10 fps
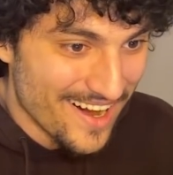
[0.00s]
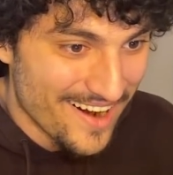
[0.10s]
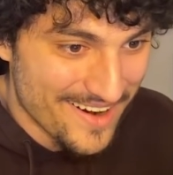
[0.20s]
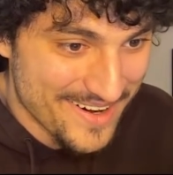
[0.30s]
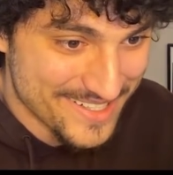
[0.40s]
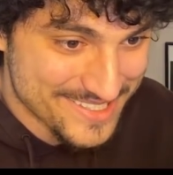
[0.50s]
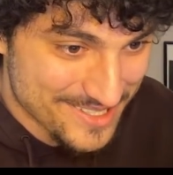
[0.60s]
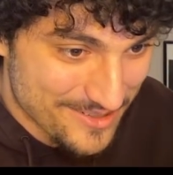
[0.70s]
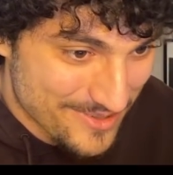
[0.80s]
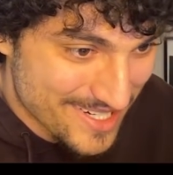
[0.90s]

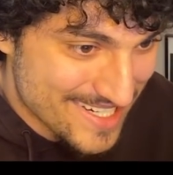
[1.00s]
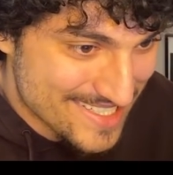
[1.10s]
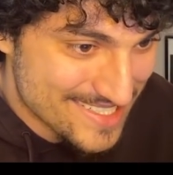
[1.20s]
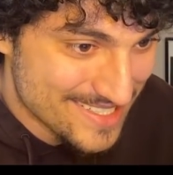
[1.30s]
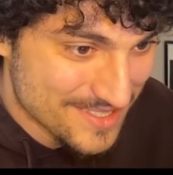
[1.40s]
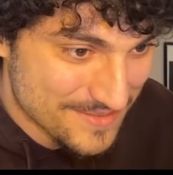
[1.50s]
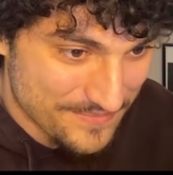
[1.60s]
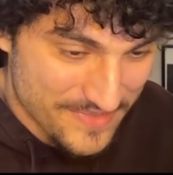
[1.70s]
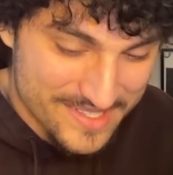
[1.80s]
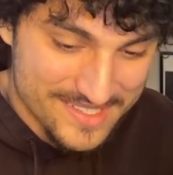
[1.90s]
So what I need to do
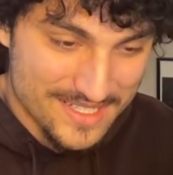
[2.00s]
is